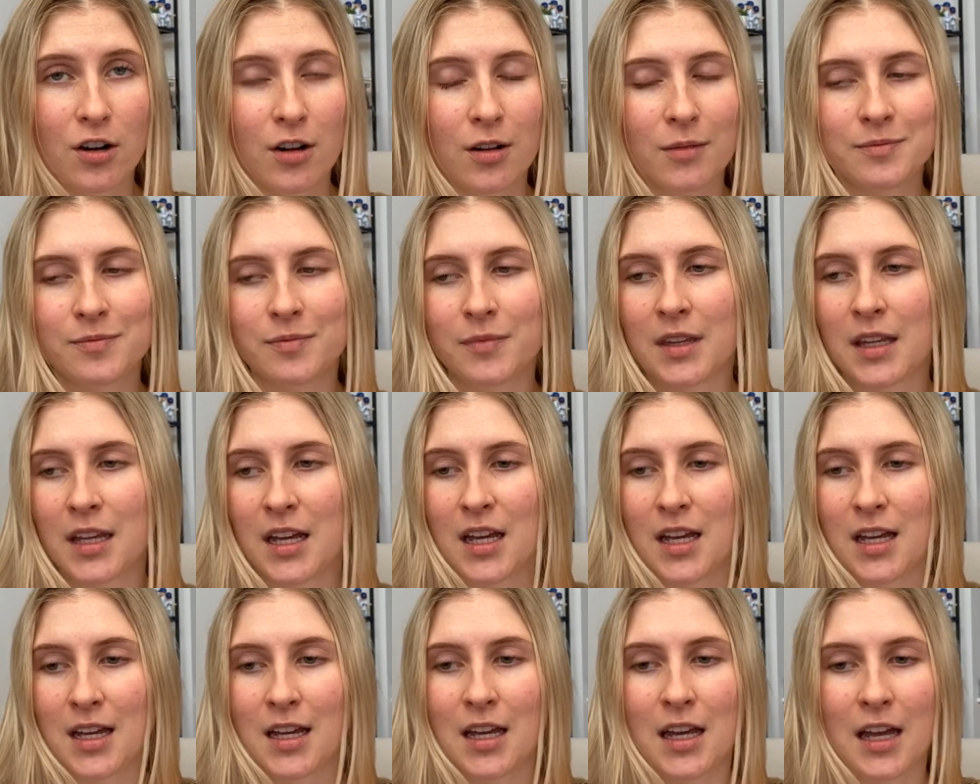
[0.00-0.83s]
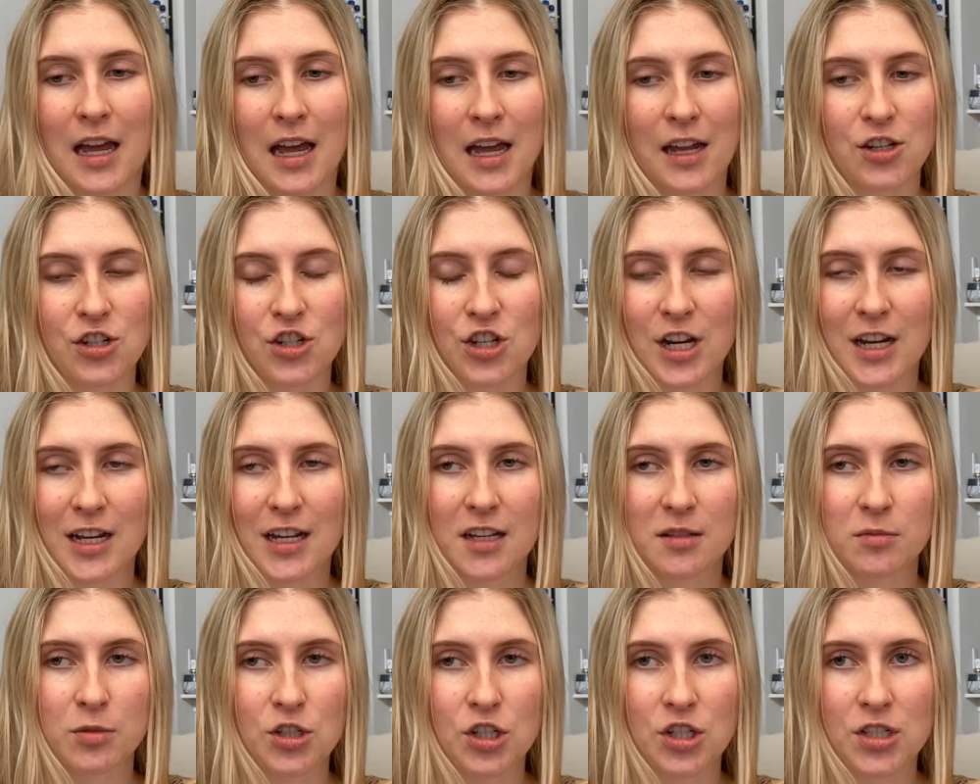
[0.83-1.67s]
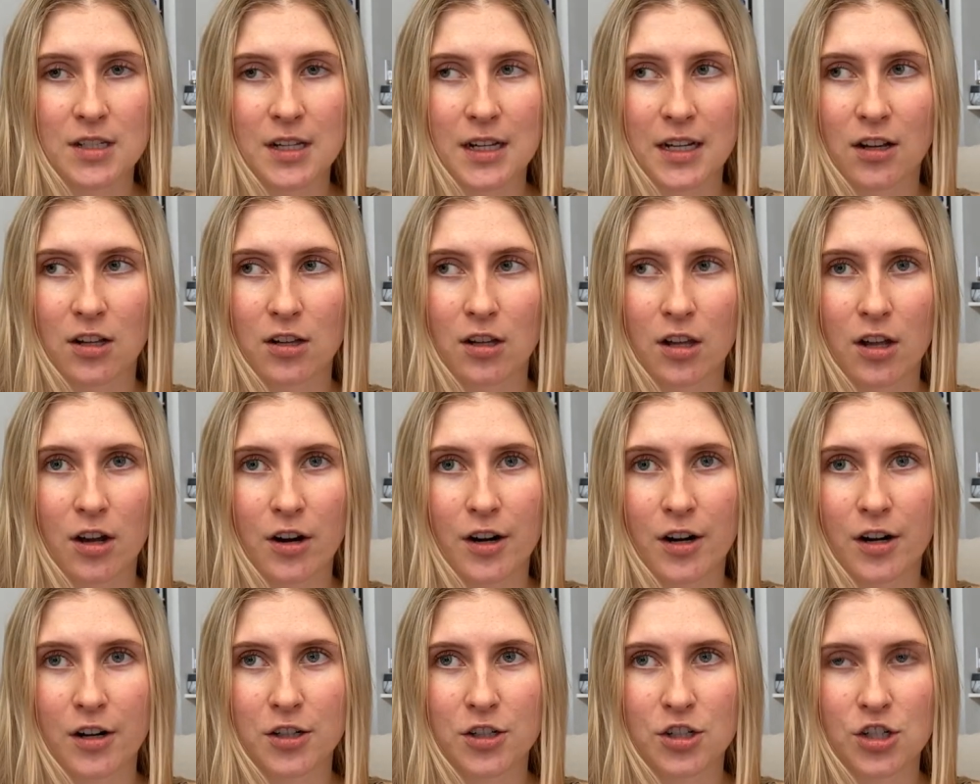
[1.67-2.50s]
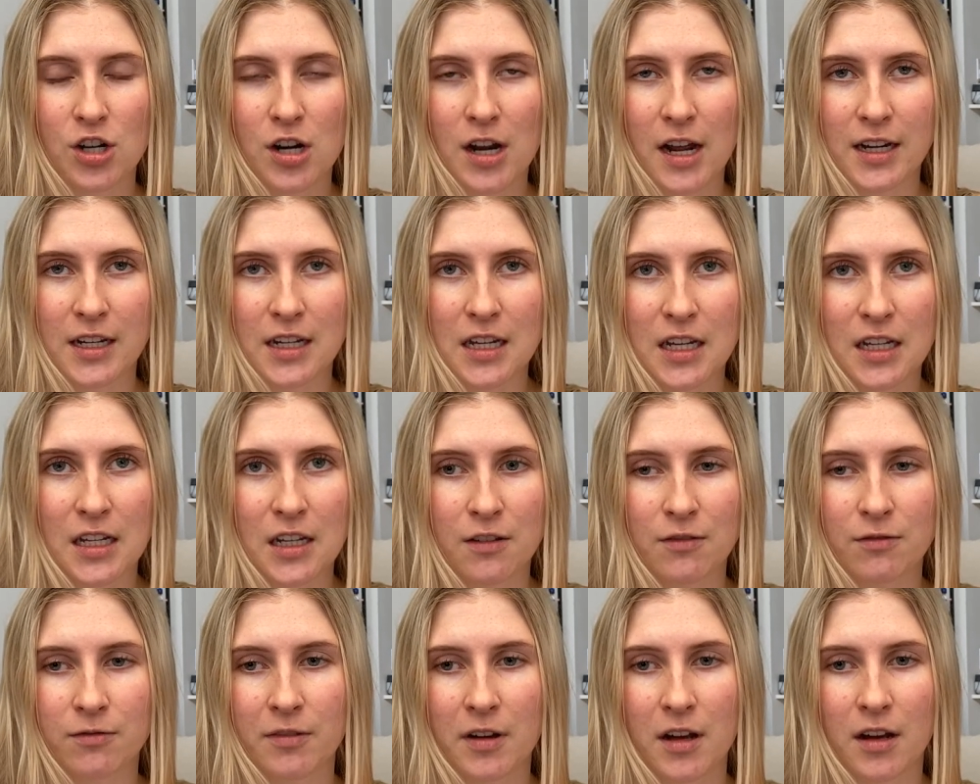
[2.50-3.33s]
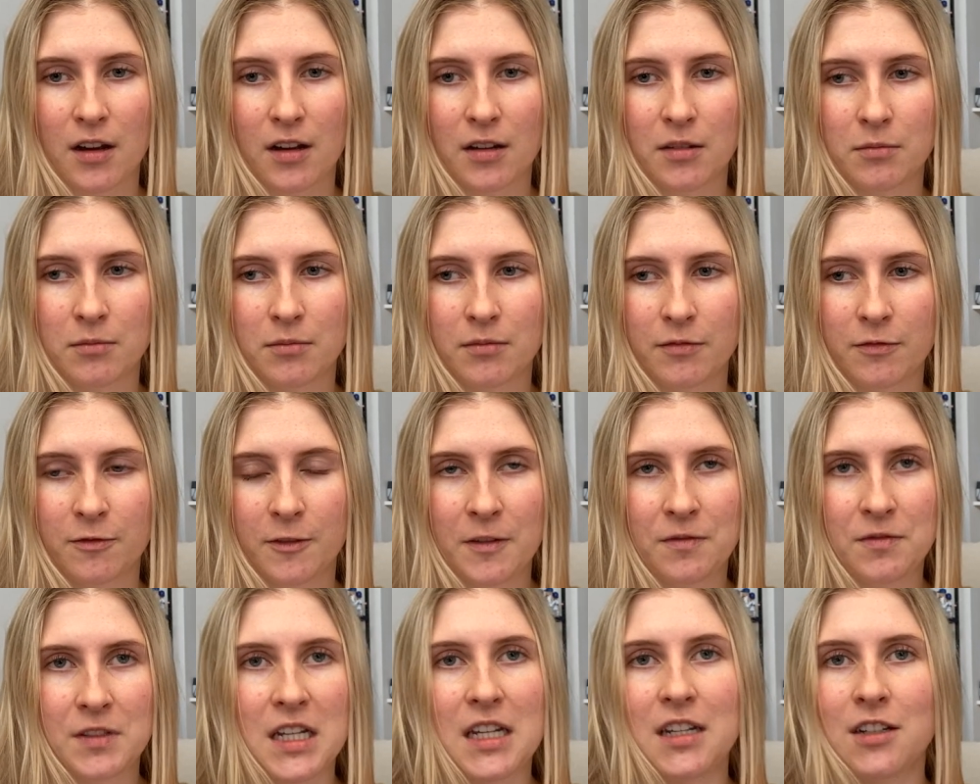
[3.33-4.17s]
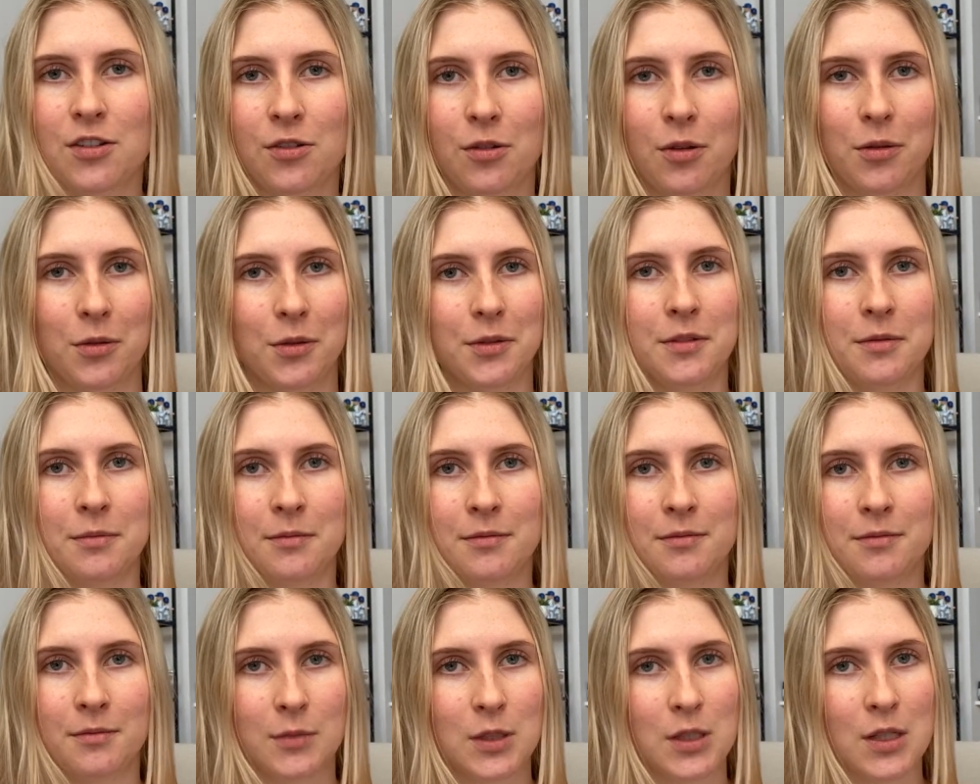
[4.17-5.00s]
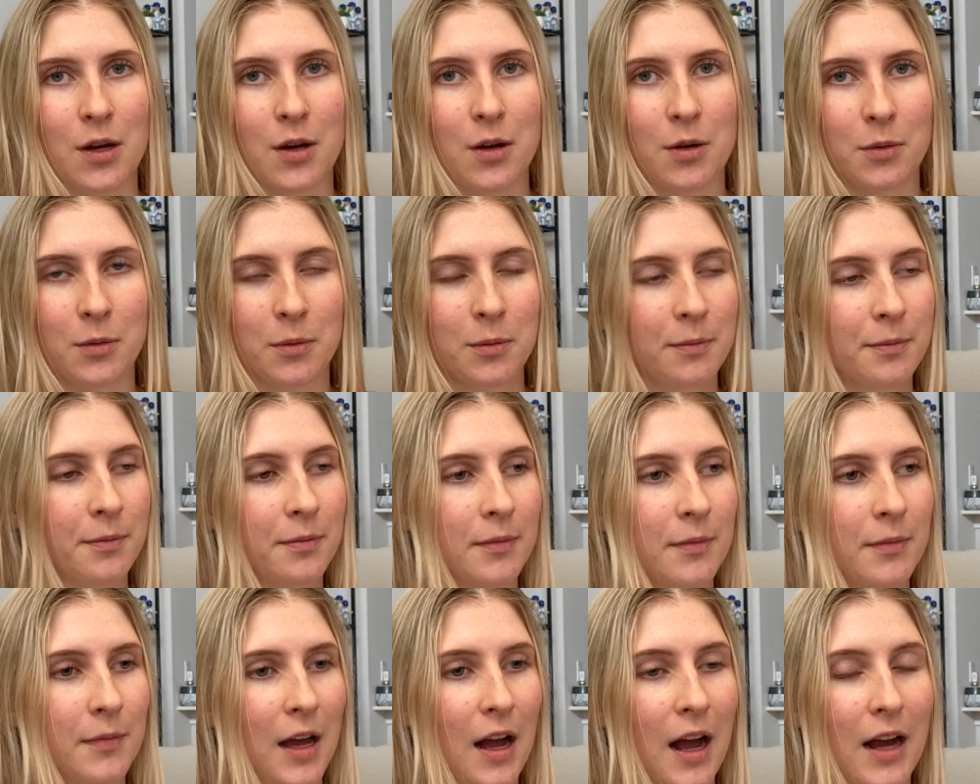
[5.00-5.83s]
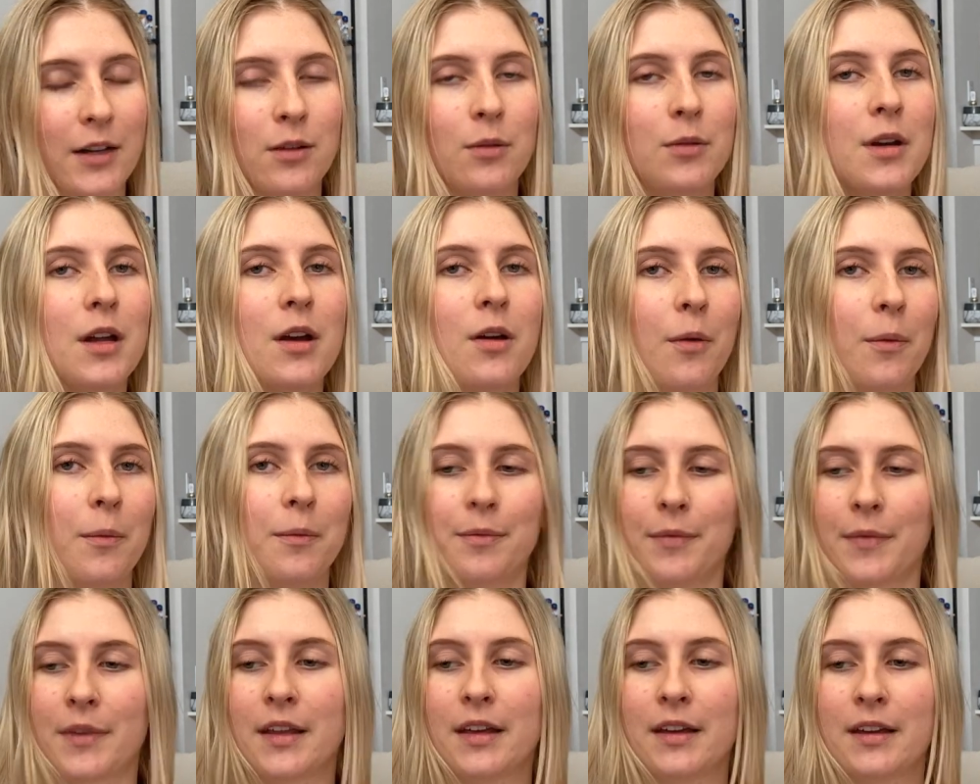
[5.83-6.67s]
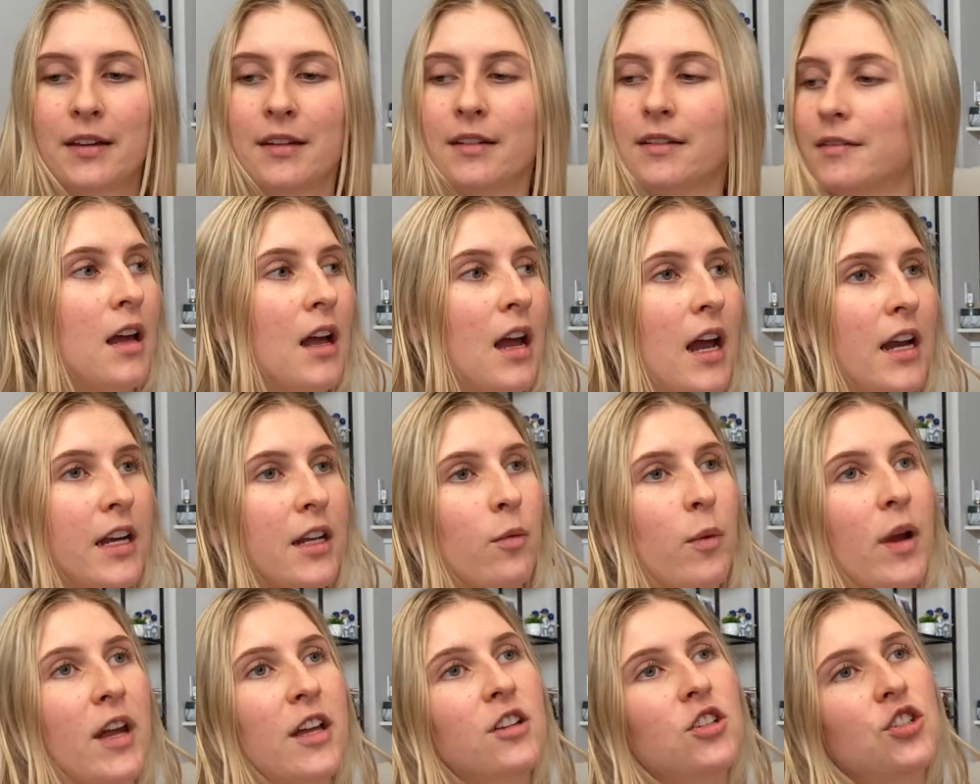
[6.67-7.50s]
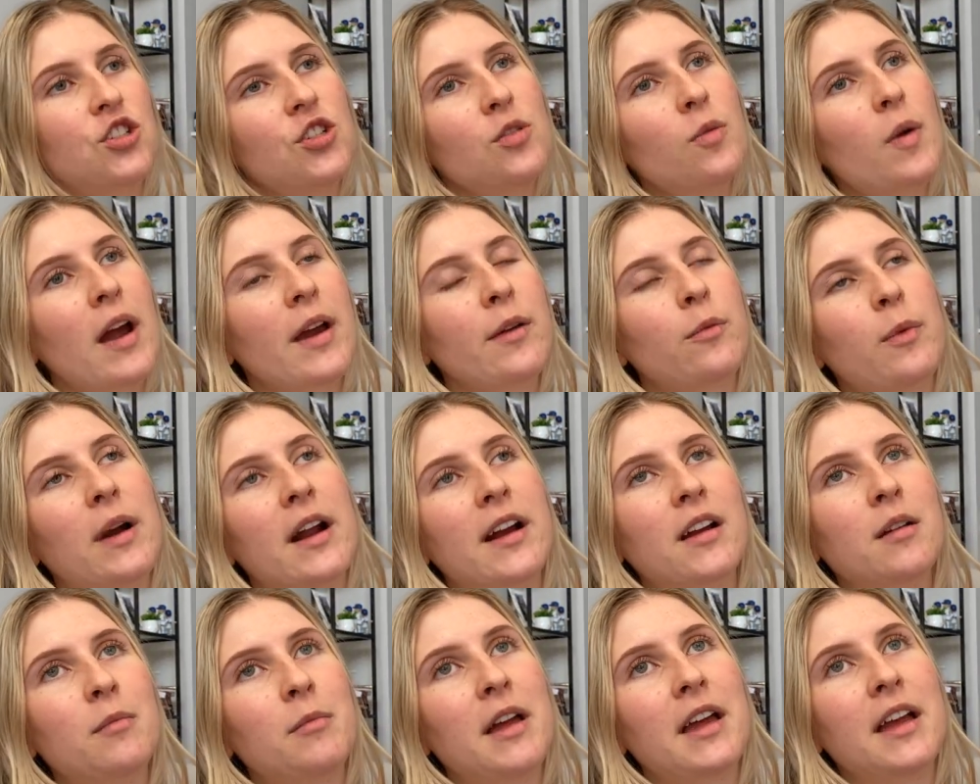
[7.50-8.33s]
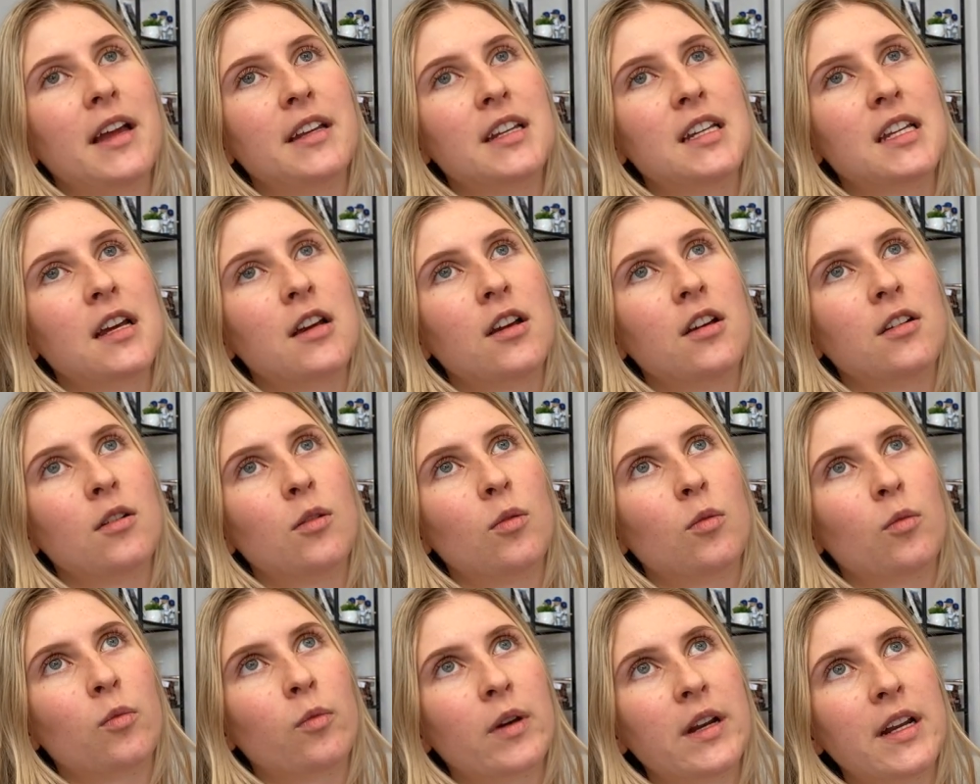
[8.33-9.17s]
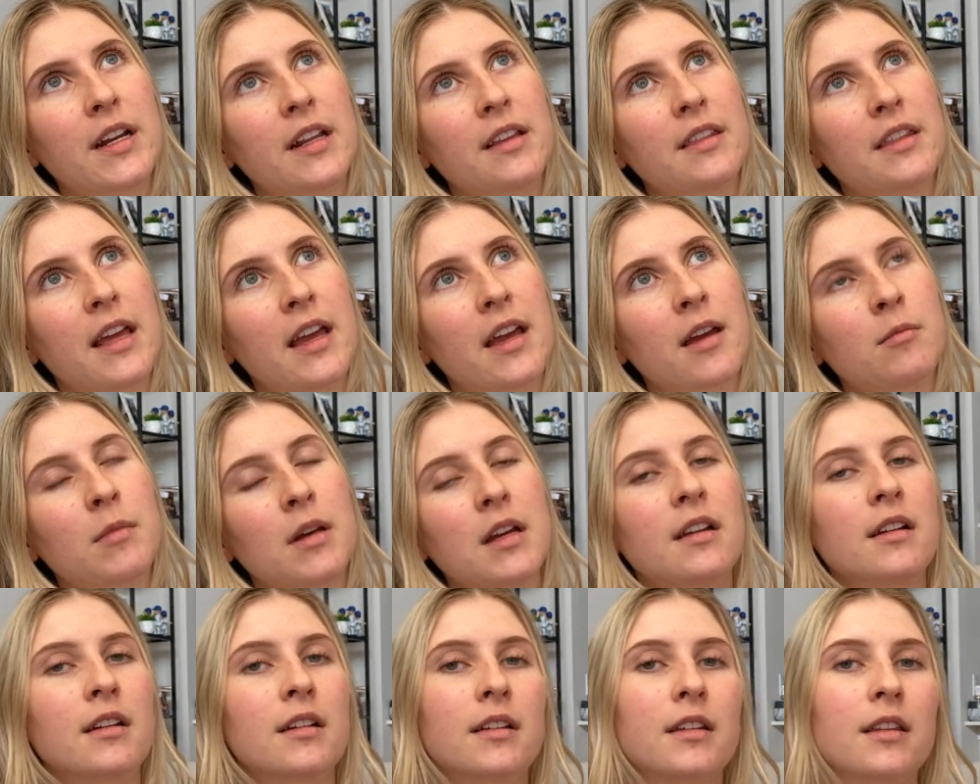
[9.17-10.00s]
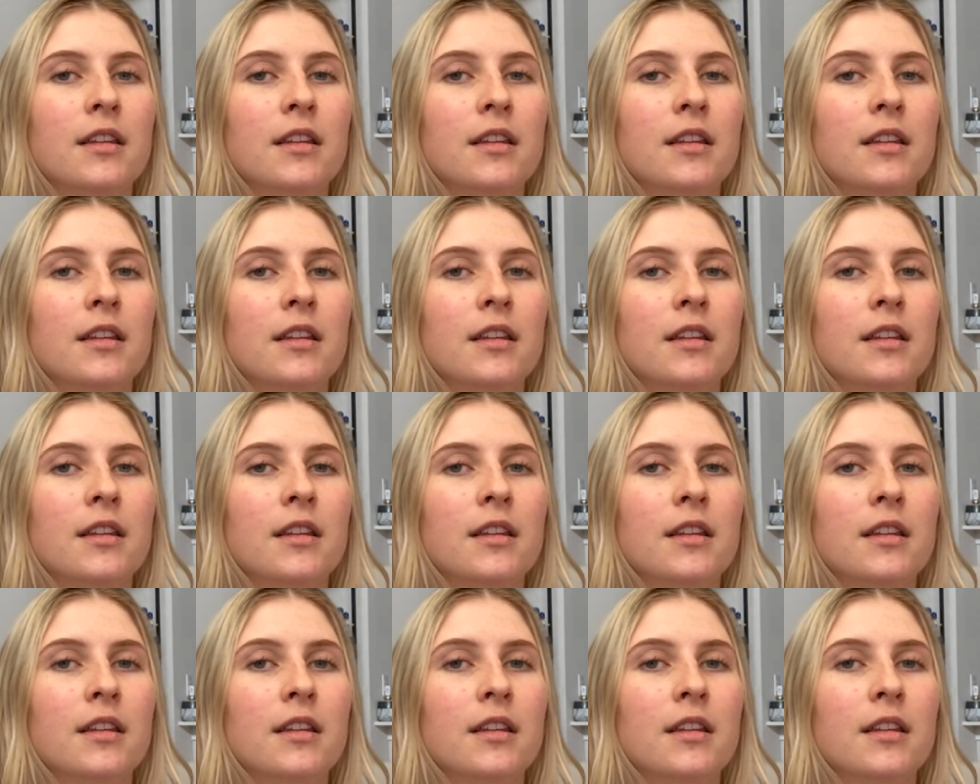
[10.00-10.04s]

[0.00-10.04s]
girl. And Jacob's just like a large, naive 15-year-old. So I don't know. Anyway, do I recommend reading them?